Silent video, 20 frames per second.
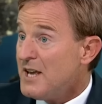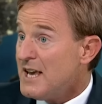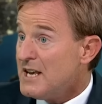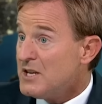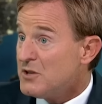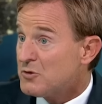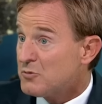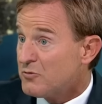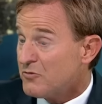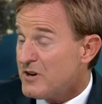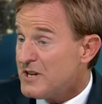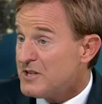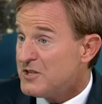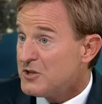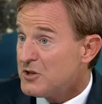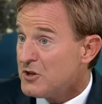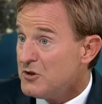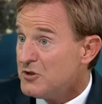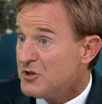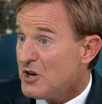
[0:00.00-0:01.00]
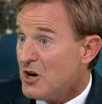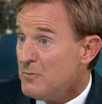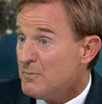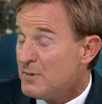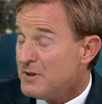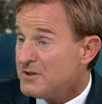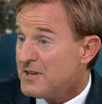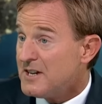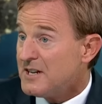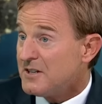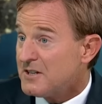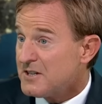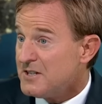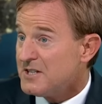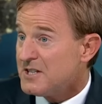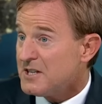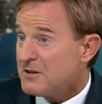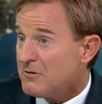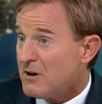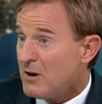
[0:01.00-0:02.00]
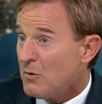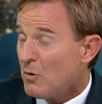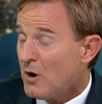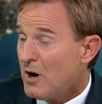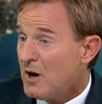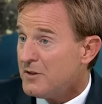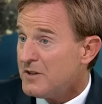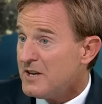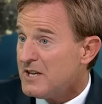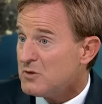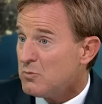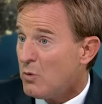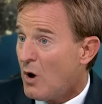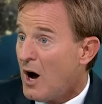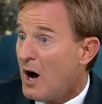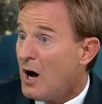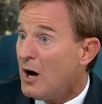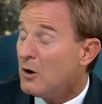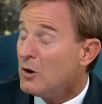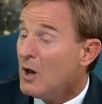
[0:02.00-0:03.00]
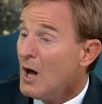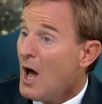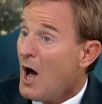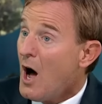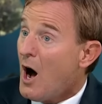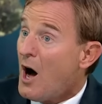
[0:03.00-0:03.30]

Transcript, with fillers: He's free to do so, but didn't consider it worth his while.